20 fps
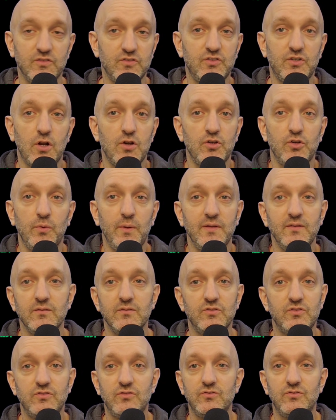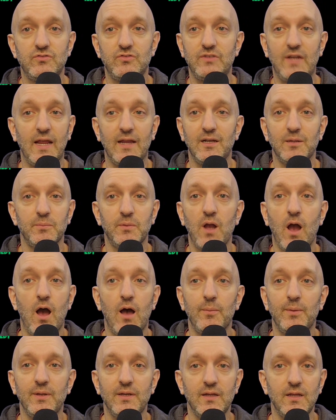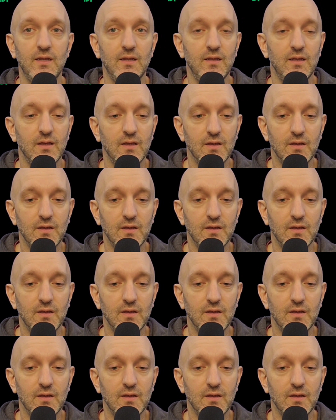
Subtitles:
and start doing stand-up comedy